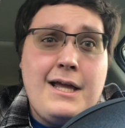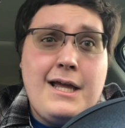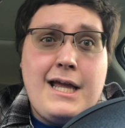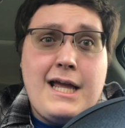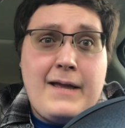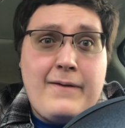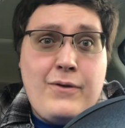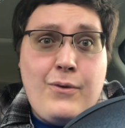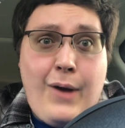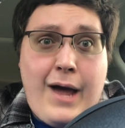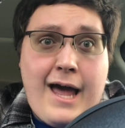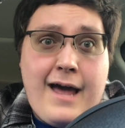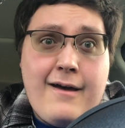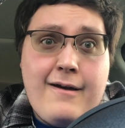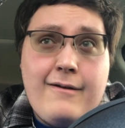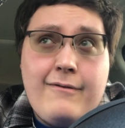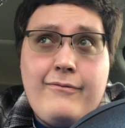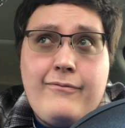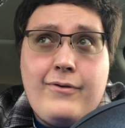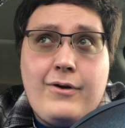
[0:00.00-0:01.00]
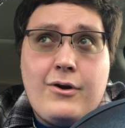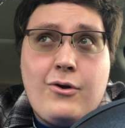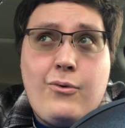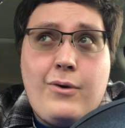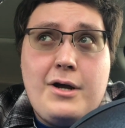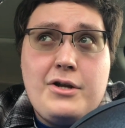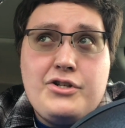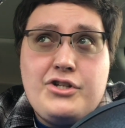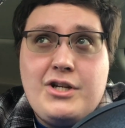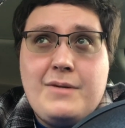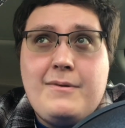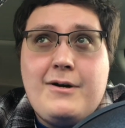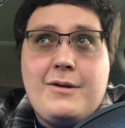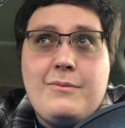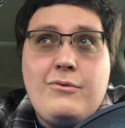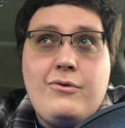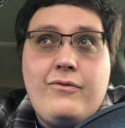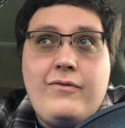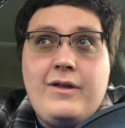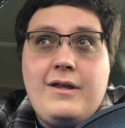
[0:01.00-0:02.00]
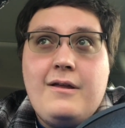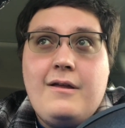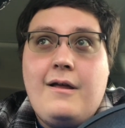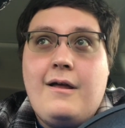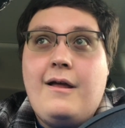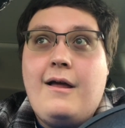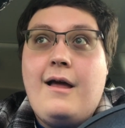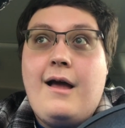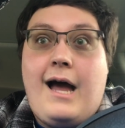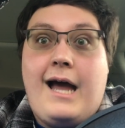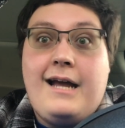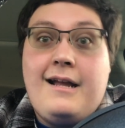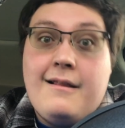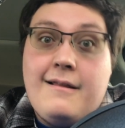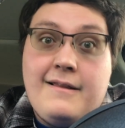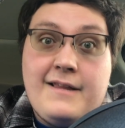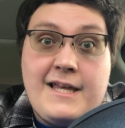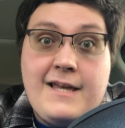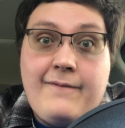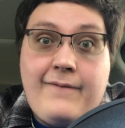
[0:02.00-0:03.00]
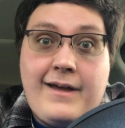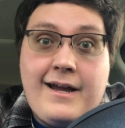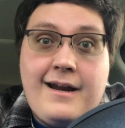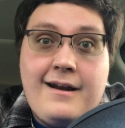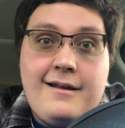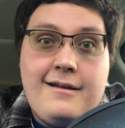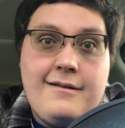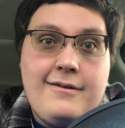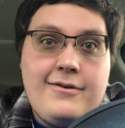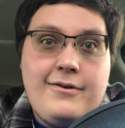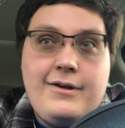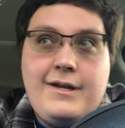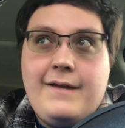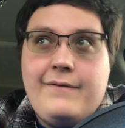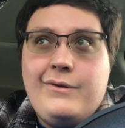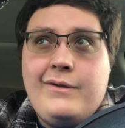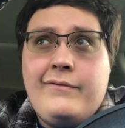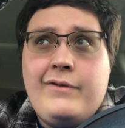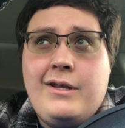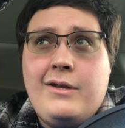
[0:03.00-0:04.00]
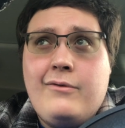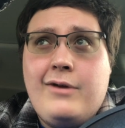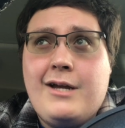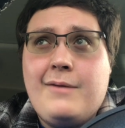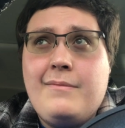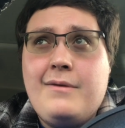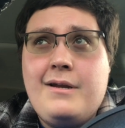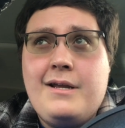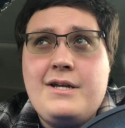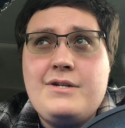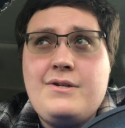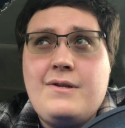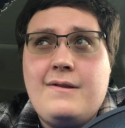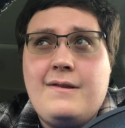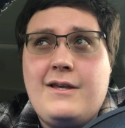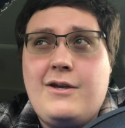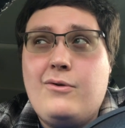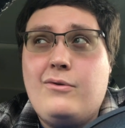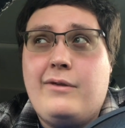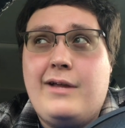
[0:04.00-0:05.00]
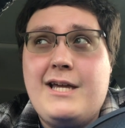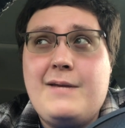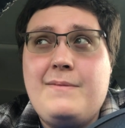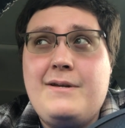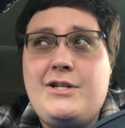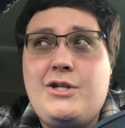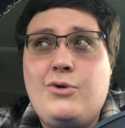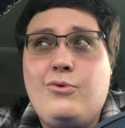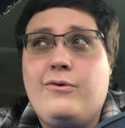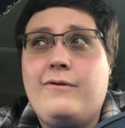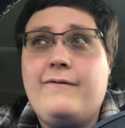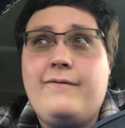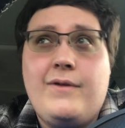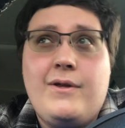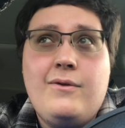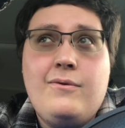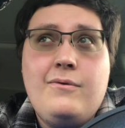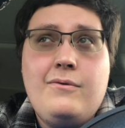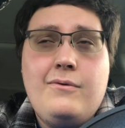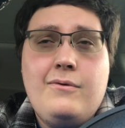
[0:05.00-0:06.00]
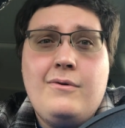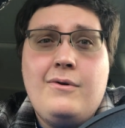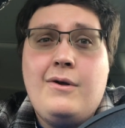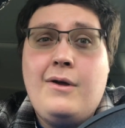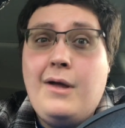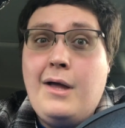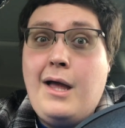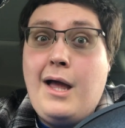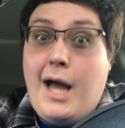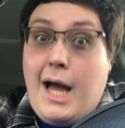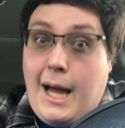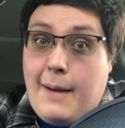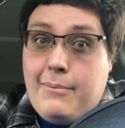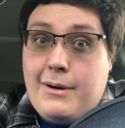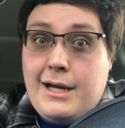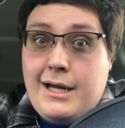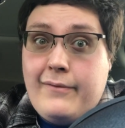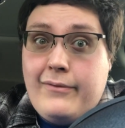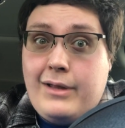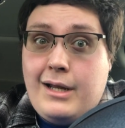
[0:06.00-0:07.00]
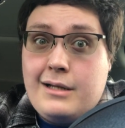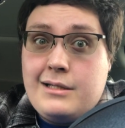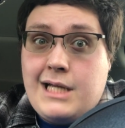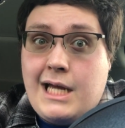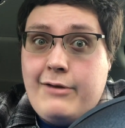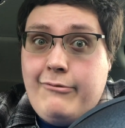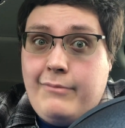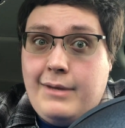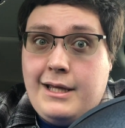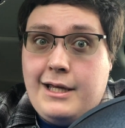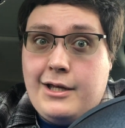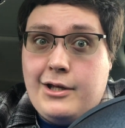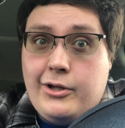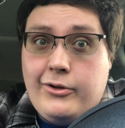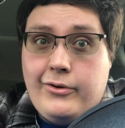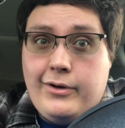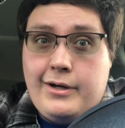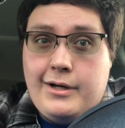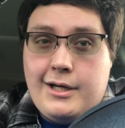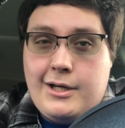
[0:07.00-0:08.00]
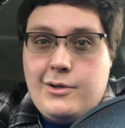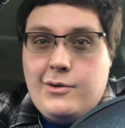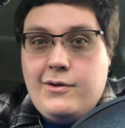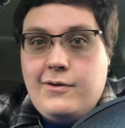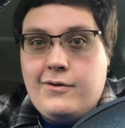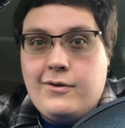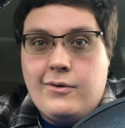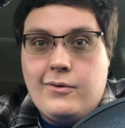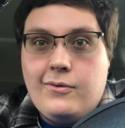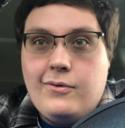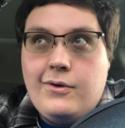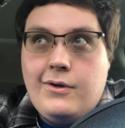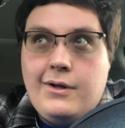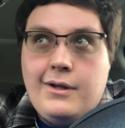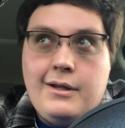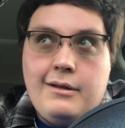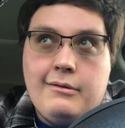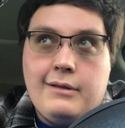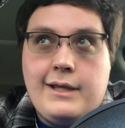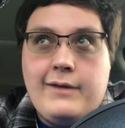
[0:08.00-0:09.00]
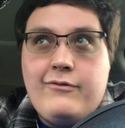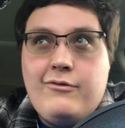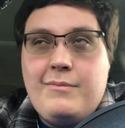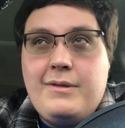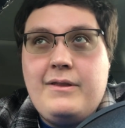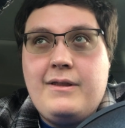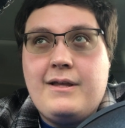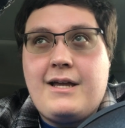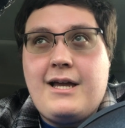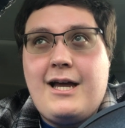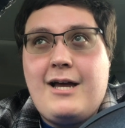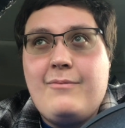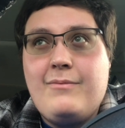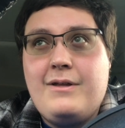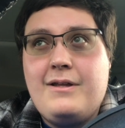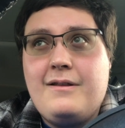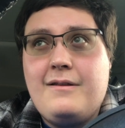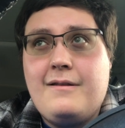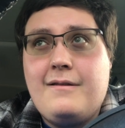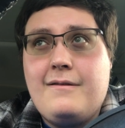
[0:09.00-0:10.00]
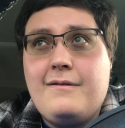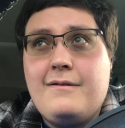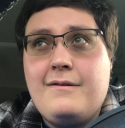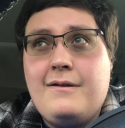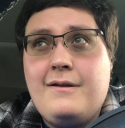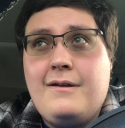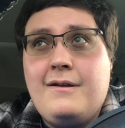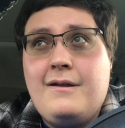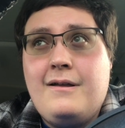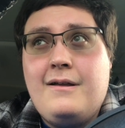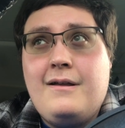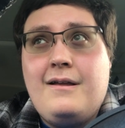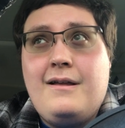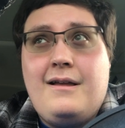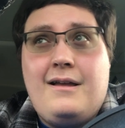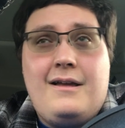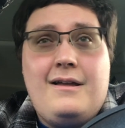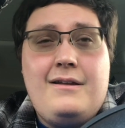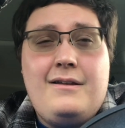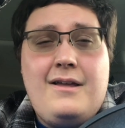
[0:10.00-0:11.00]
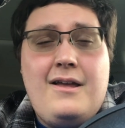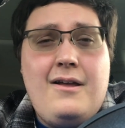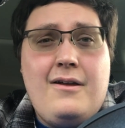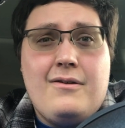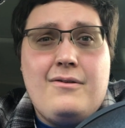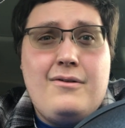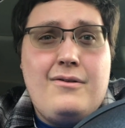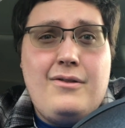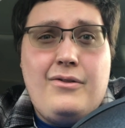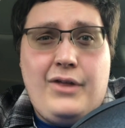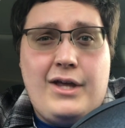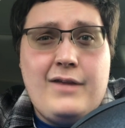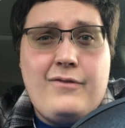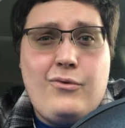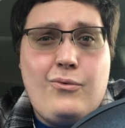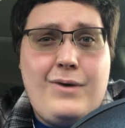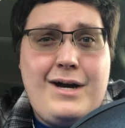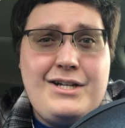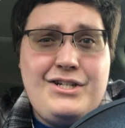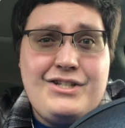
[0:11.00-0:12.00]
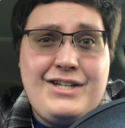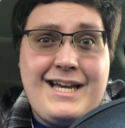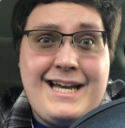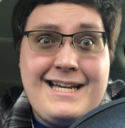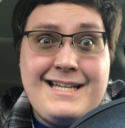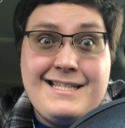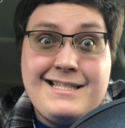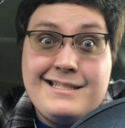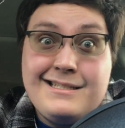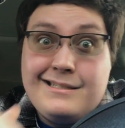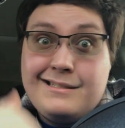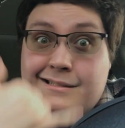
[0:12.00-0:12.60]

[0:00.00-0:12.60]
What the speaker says: If you have a question about a movie, I can see if I can answer it. If you have any recommendations that you'd like me to review, I probably have a lot of time on my hands right now, so leave them in the comments. And yeah, thanks for watching, guys.